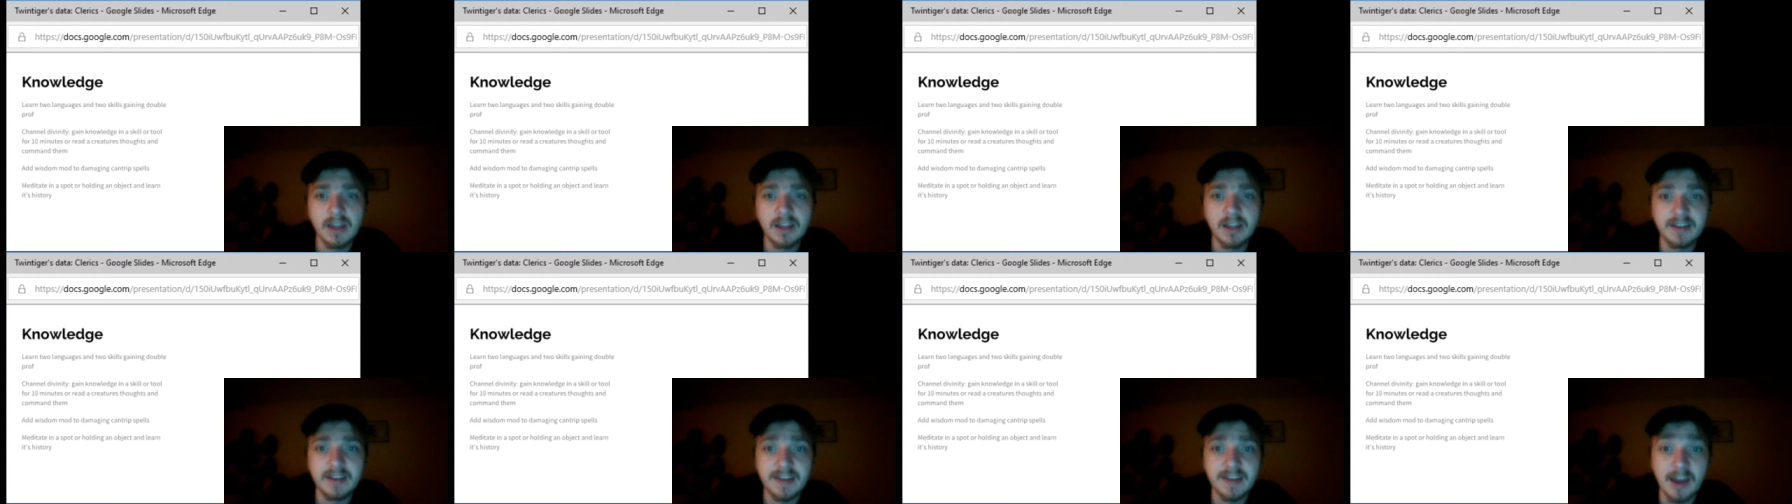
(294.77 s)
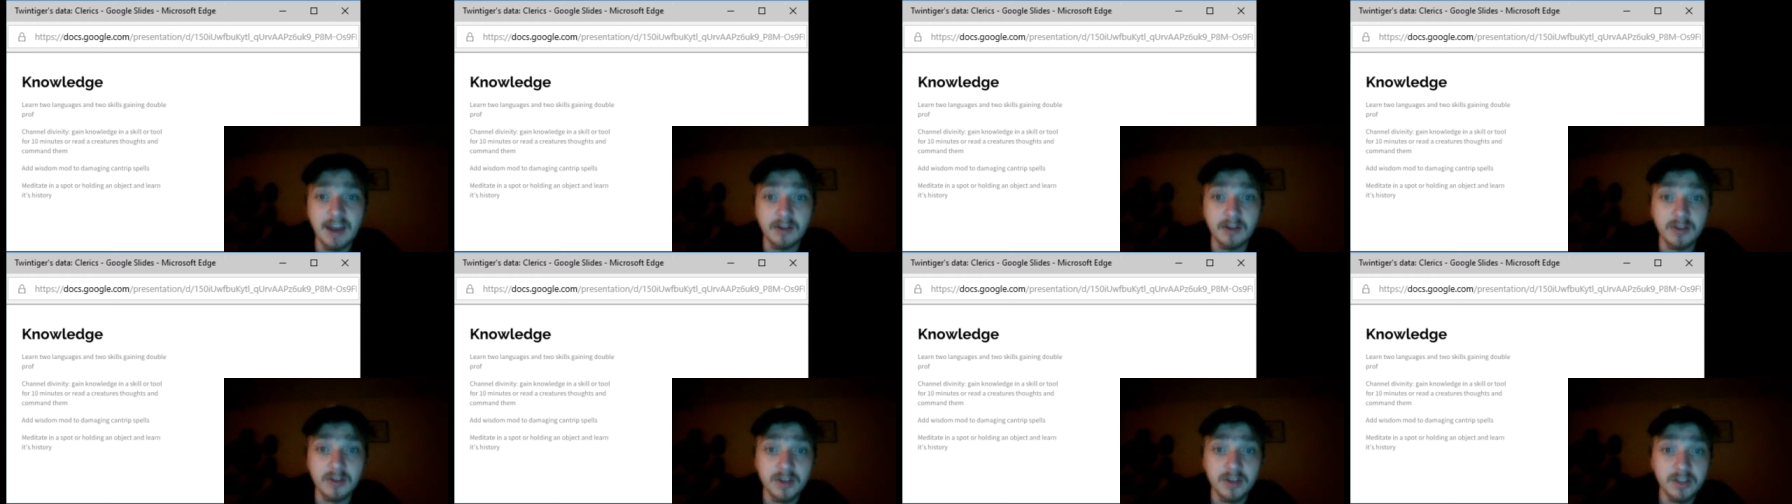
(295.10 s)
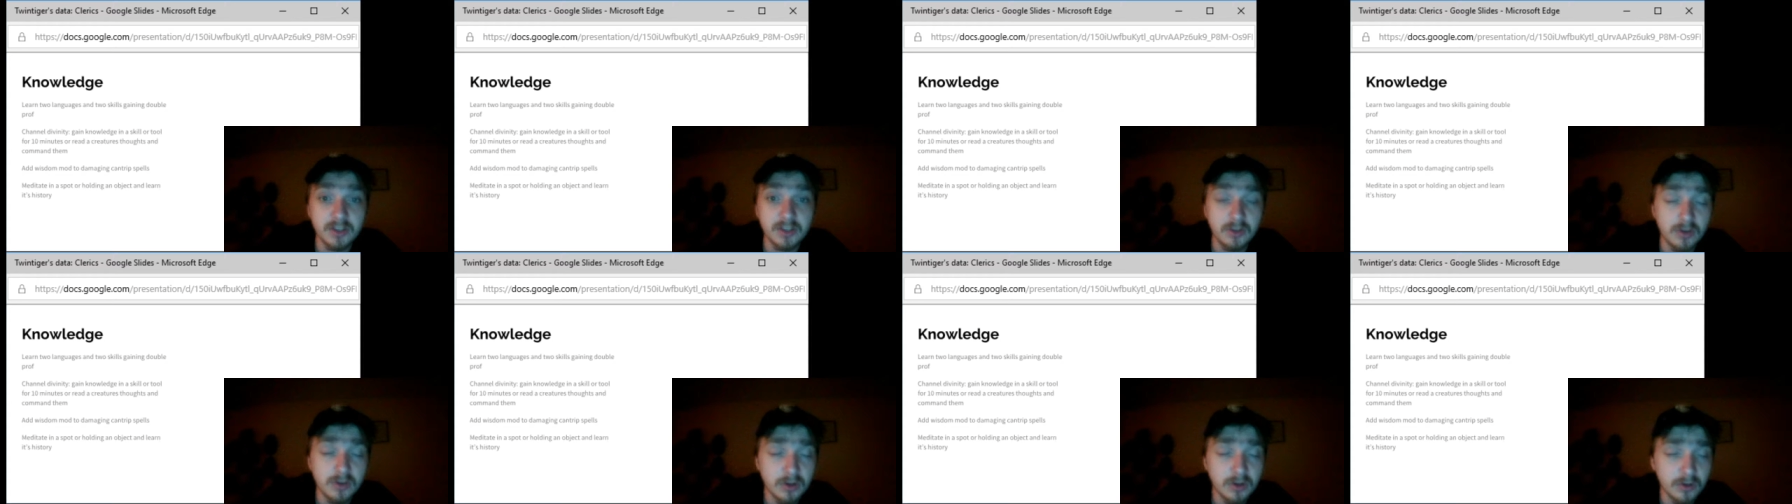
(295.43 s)
Now,
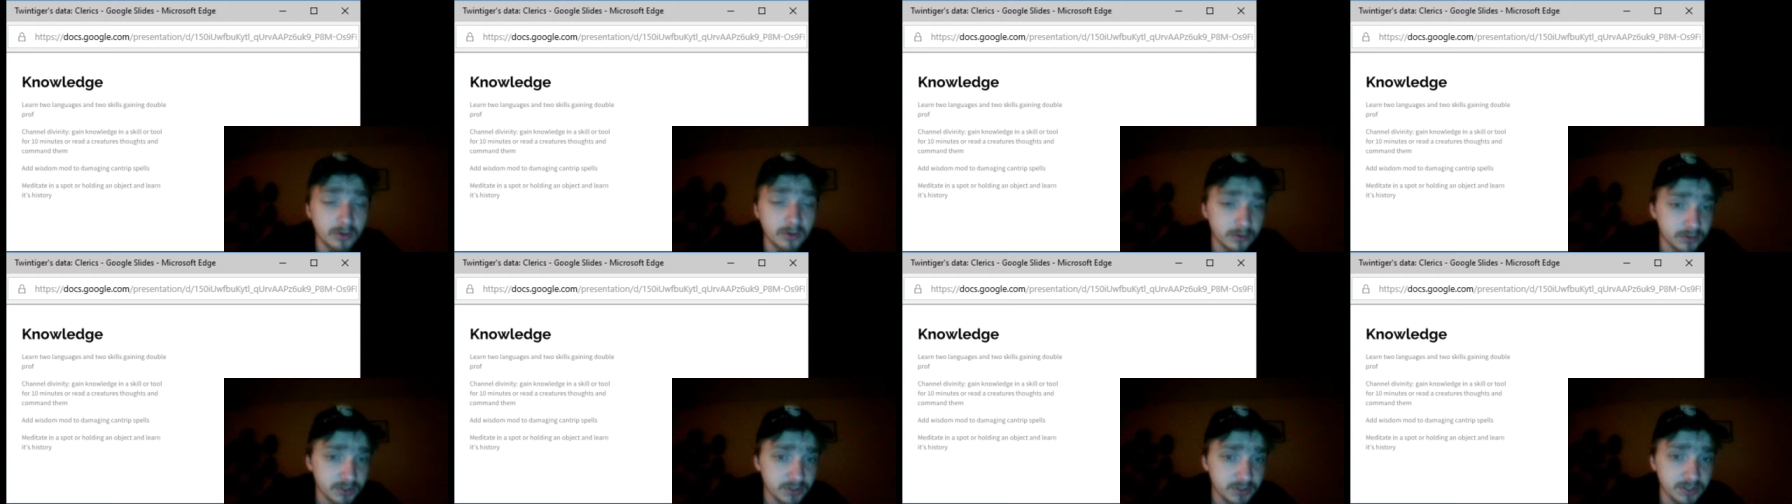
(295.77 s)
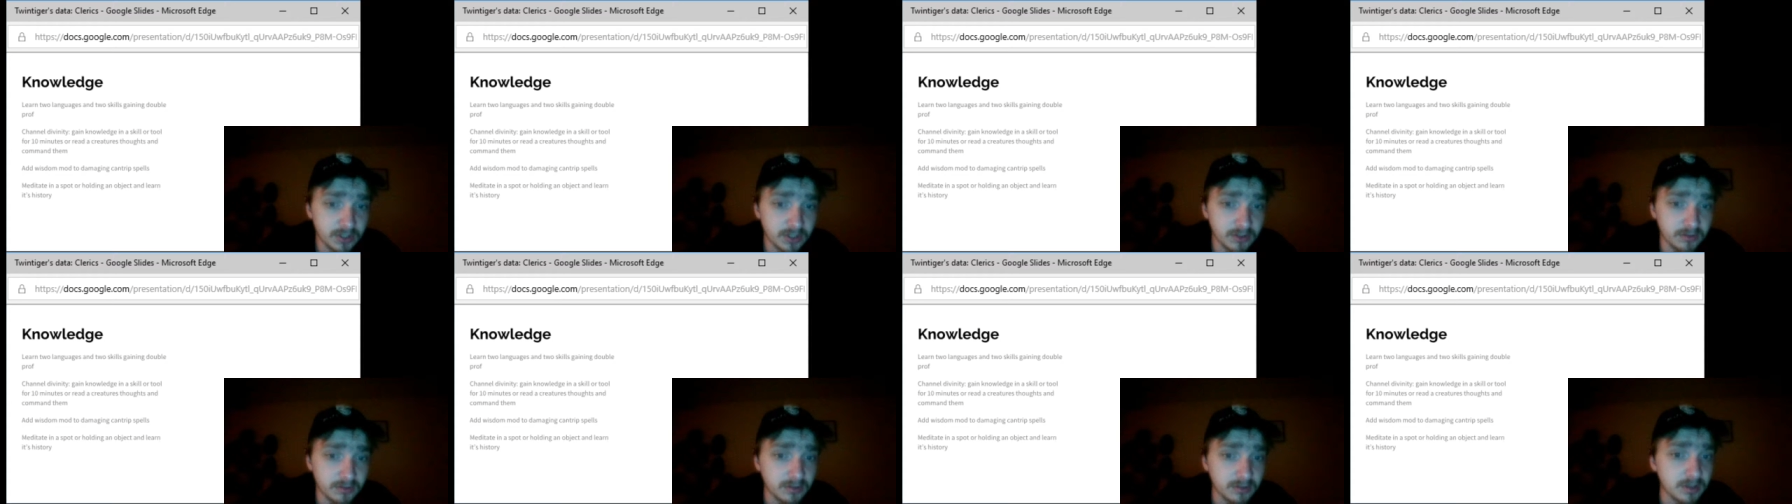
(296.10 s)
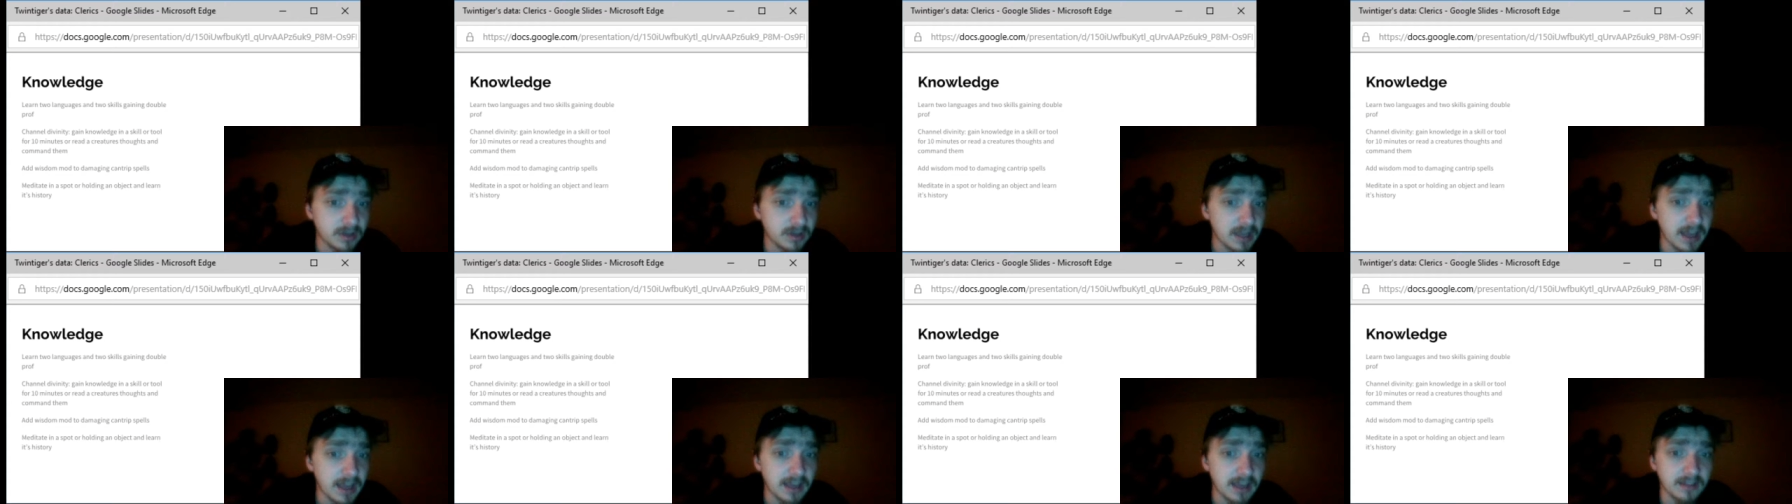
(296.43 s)
you can also,
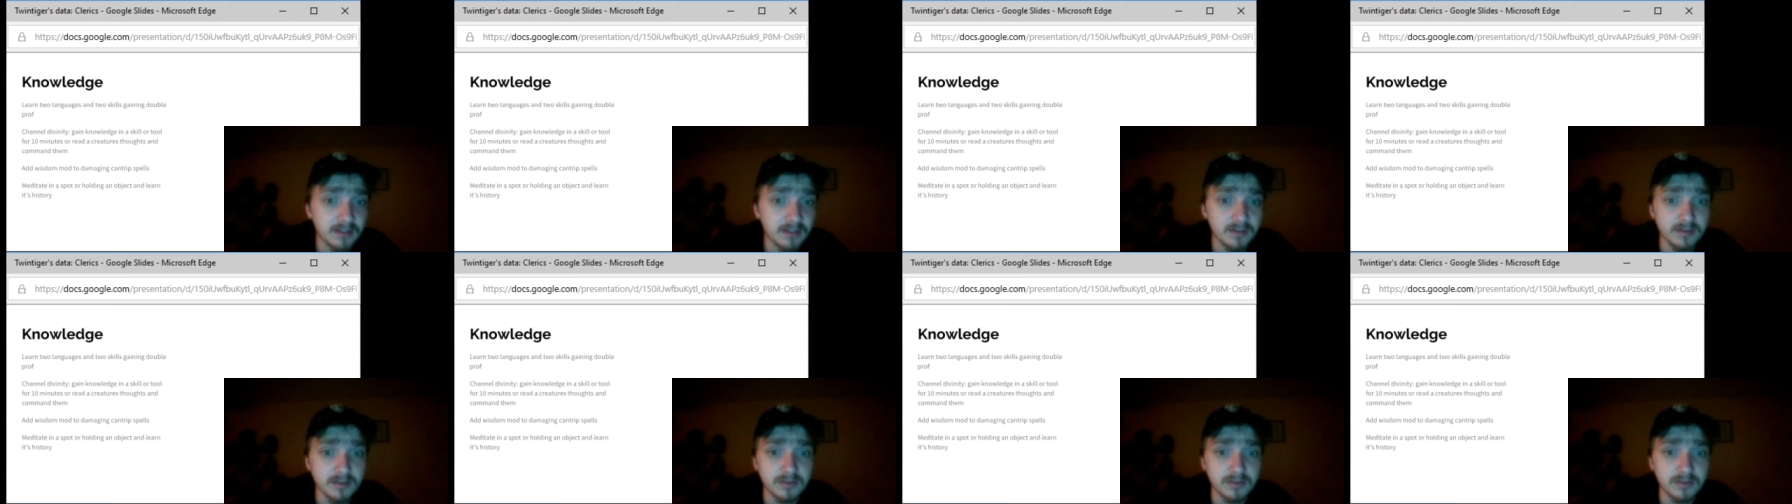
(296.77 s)
at